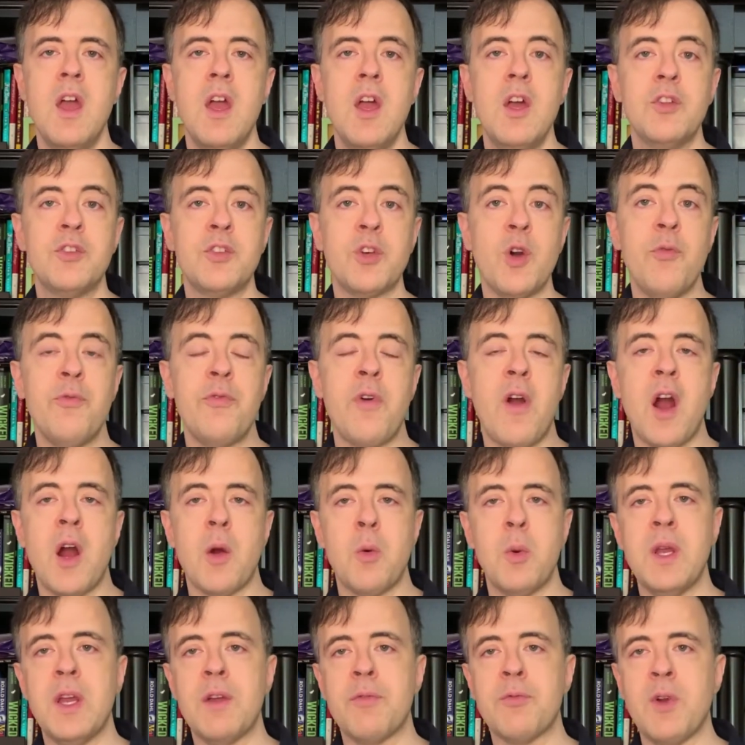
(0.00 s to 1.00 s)
So far,
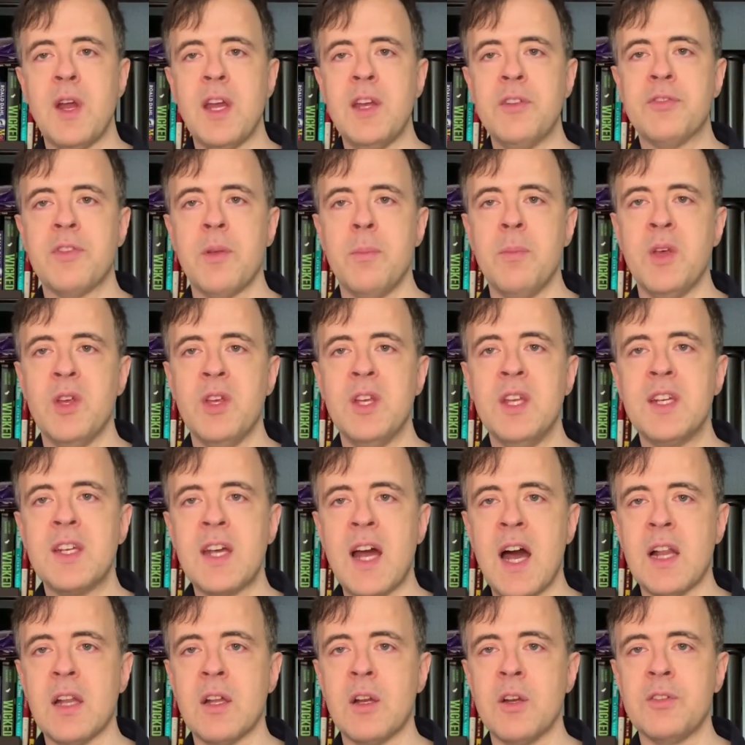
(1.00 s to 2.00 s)
we have raised $1 million
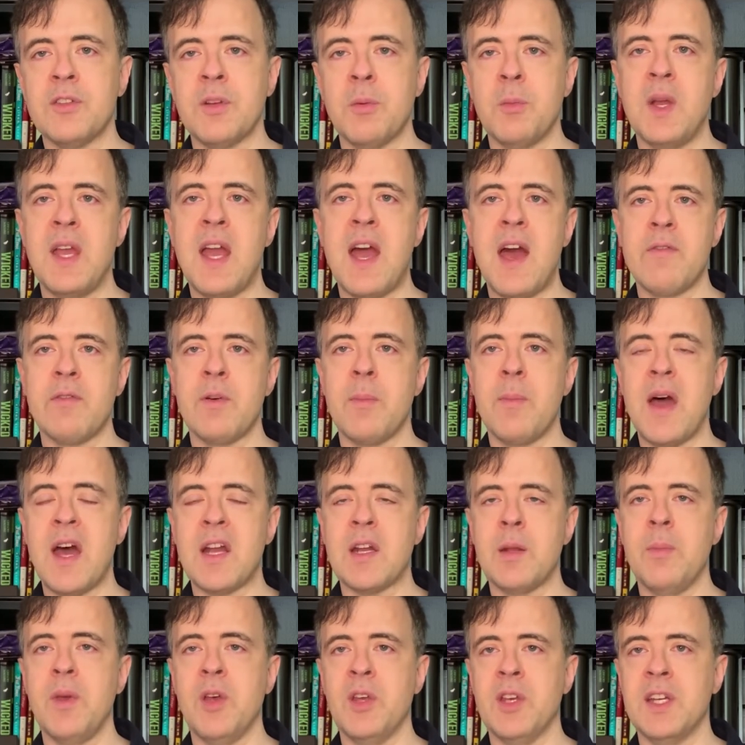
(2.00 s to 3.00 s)
and we have about
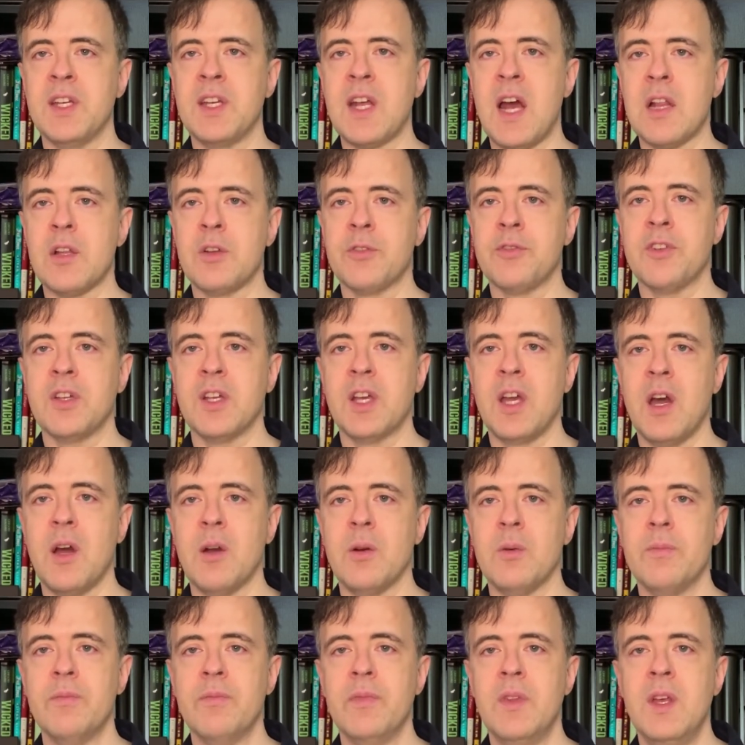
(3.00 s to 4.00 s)
$1 million to go.
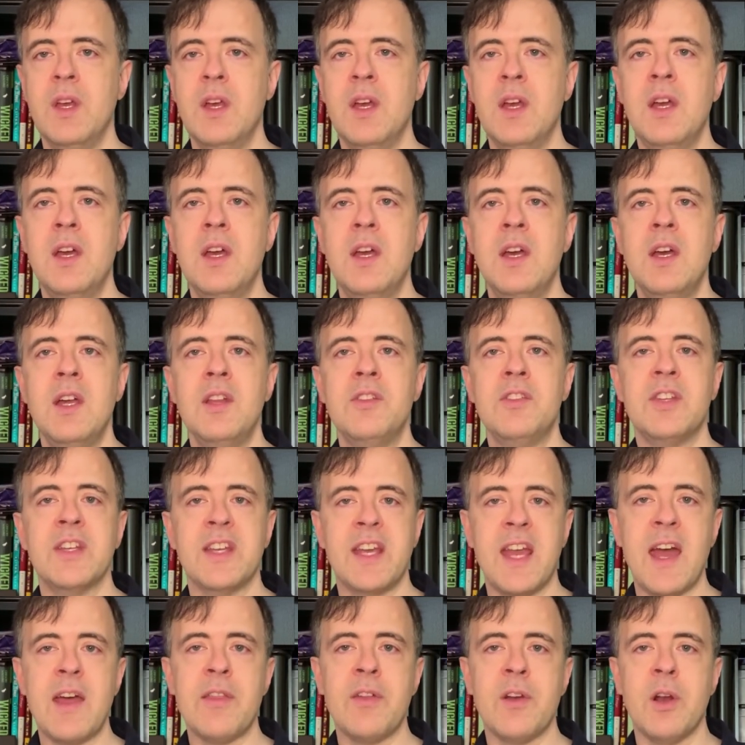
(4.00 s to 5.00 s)

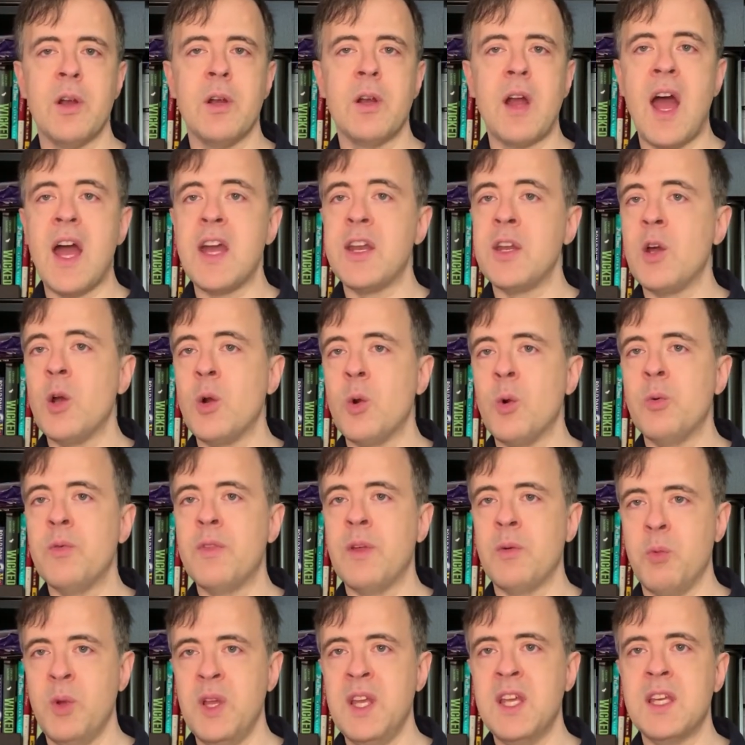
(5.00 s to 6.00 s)
Together, I know
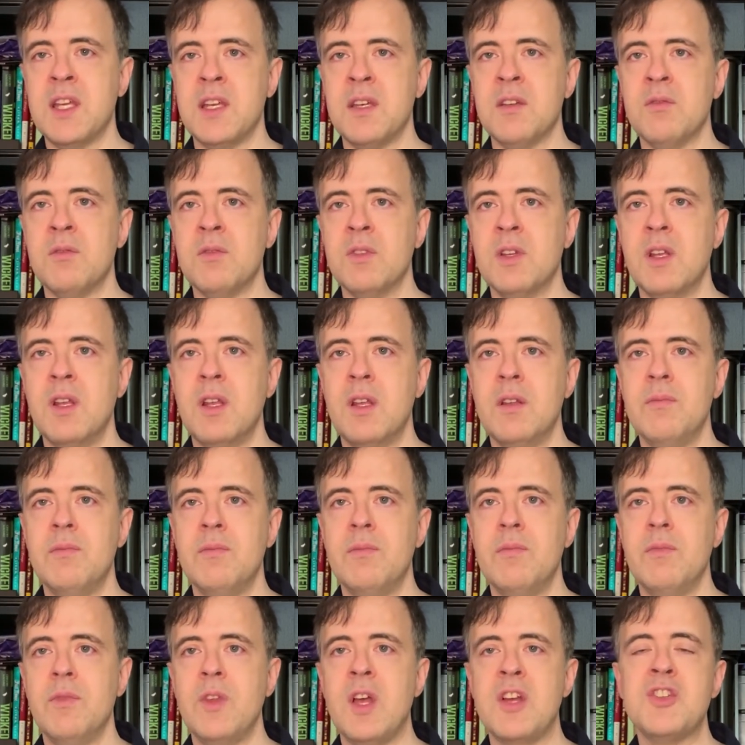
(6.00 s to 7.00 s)
that we can
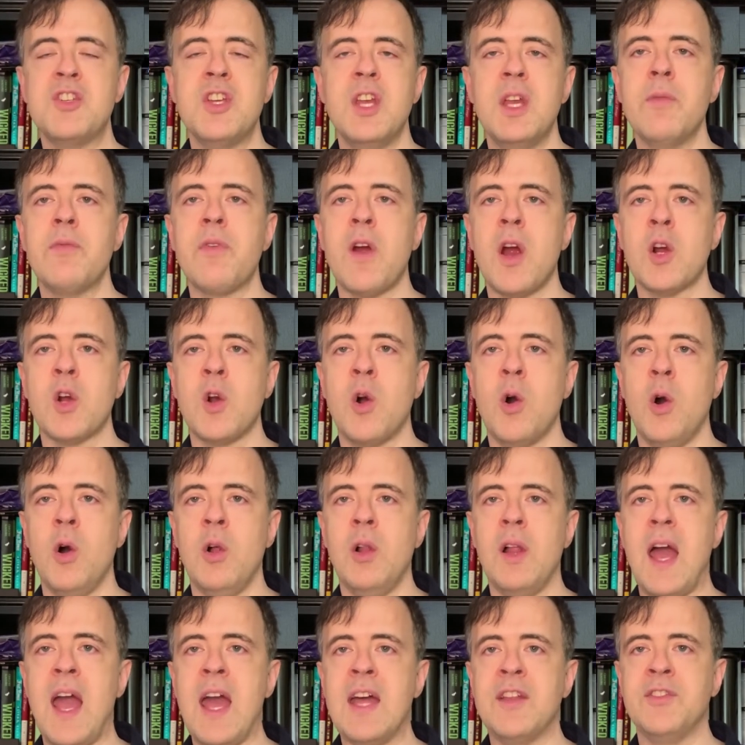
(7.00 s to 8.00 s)
achieve our goal
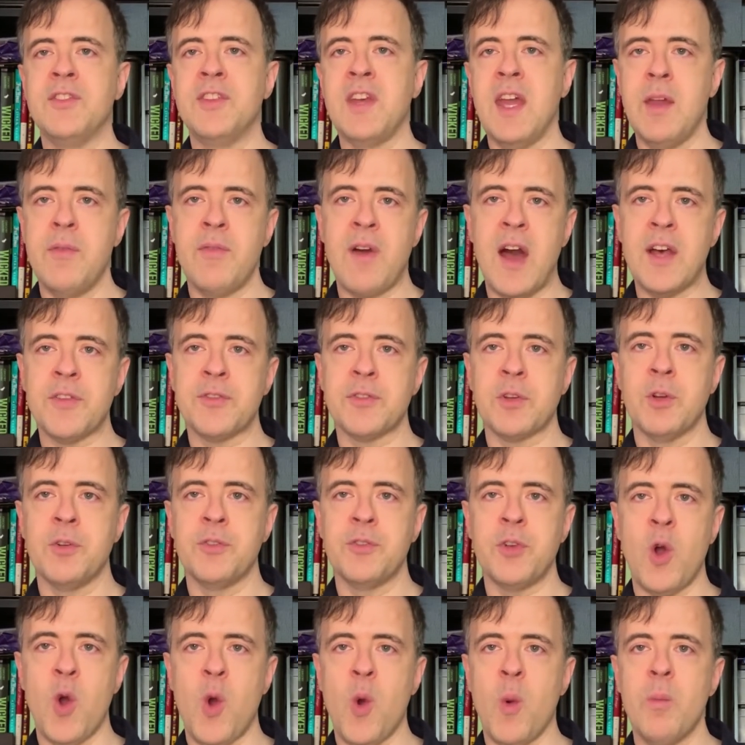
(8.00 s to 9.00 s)
and save Oscar's
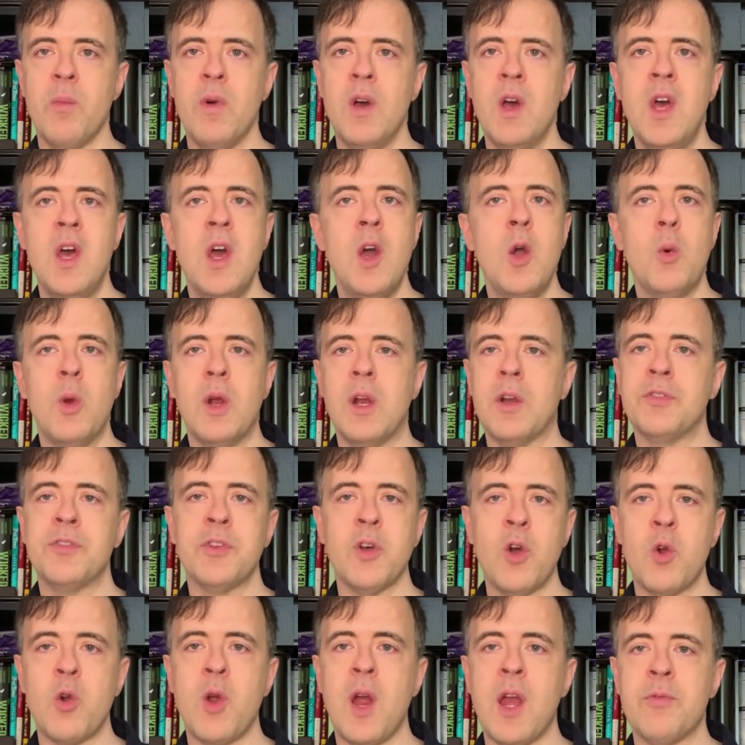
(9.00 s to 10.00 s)
home. We are
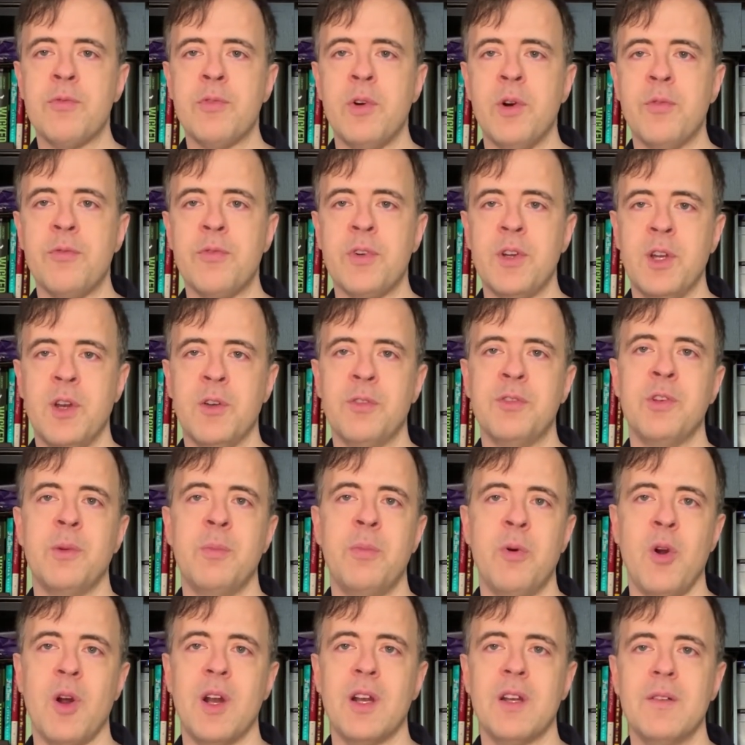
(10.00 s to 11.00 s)
so grateful for your
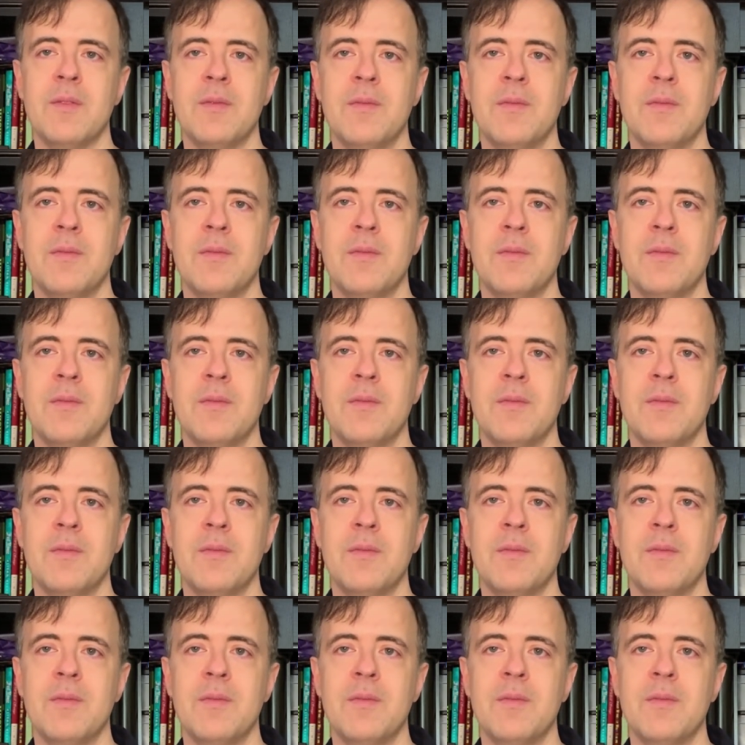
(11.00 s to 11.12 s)
support.